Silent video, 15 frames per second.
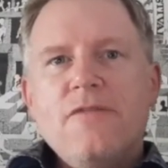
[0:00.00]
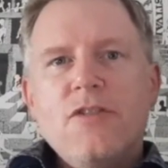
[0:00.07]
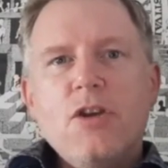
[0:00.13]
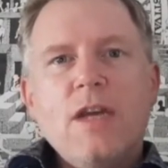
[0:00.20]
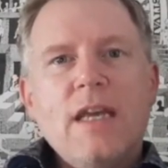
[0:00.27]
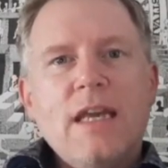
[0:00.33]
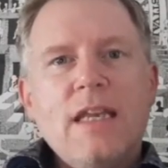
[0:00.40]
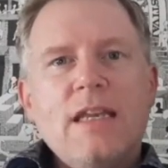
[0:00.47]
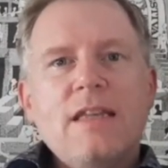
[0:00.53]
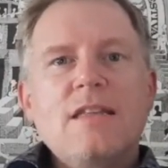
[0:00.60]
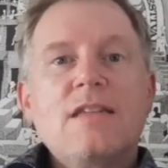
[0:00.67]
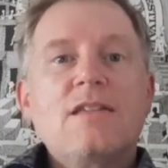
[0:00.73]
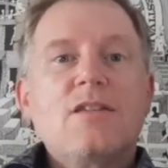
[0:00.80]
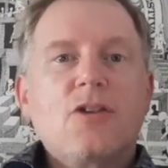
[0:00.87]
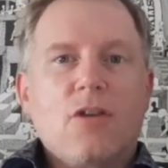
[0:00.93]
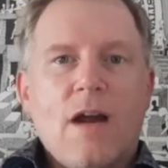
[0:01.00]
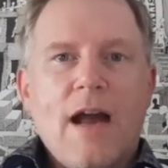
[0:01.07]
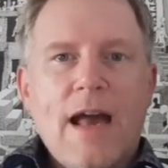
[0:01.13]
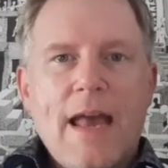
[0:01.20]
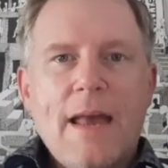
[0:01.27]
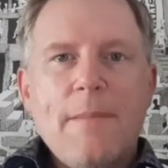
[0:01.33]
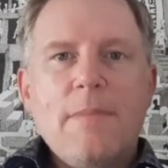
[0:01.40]
you can
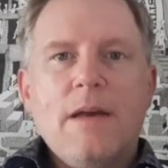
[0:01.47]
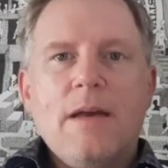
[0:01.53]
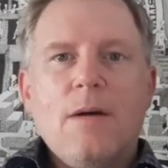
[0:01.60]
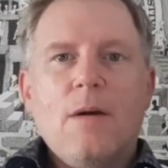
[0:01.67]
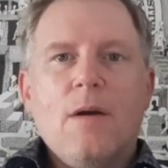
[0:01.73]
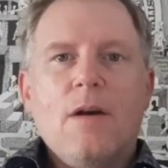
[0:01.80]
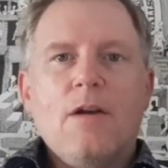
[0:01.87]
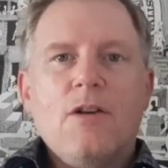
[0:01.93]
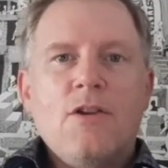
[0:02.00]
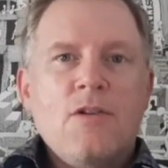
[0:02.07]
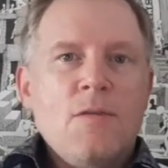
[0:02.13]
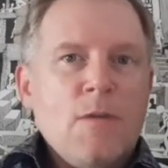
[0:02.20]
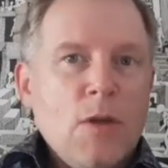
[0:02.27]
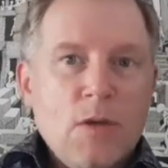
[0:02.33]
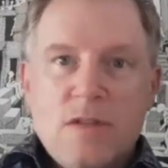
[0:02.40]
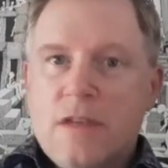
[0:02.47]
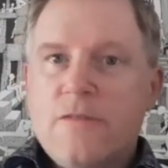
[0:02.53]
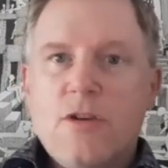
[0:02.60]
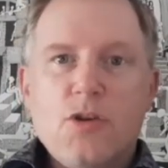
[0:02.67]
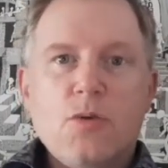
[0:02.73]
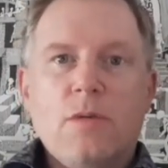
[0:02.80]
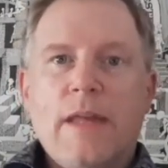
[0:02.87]
describe, using
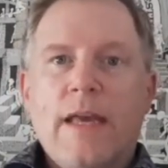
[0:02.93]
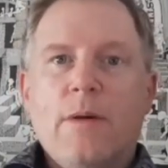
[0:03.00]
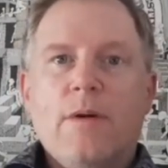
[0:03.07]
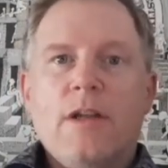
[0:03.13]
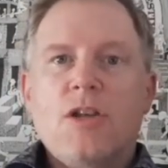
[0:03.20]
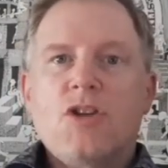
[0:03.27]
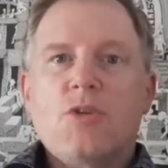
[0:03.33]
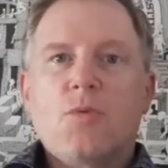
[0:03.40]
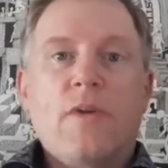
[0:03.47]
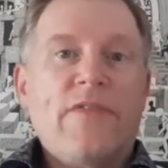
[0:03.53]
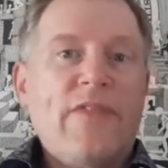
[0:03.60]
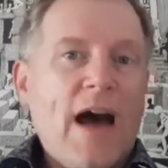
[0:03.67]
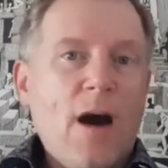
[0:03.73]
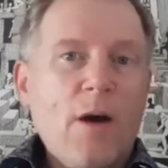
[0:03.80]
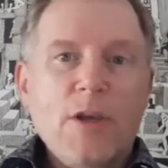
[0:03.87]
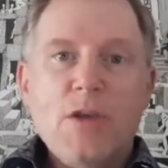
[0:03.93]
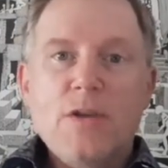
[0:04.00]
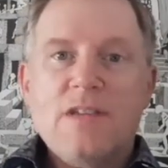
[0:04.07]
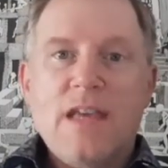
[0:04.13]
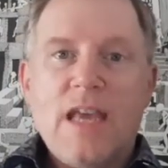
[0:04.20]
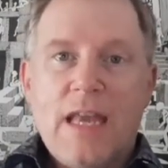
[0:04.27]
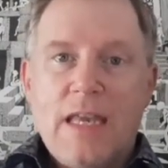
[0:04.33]
visual language without
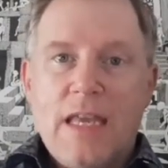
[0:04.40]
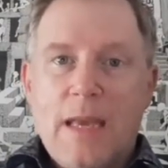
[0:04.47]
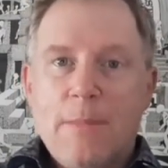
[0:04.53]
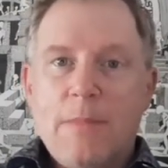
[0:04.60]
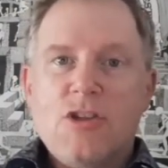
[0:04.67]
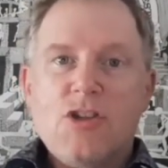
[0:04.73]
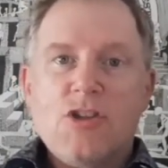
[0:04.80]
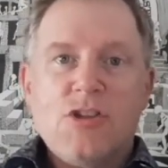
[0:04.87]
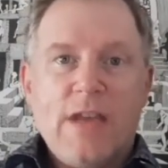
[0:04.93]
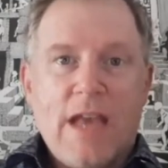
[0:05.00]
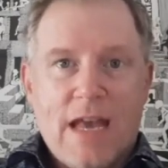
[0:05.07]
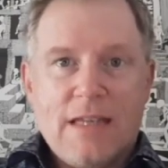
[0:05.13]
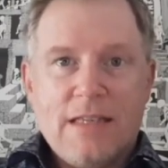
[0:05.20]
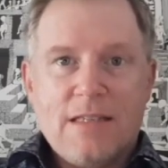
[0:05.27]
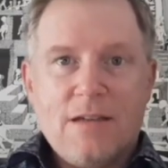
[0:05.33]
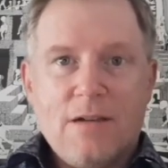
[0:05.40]
using any images yet,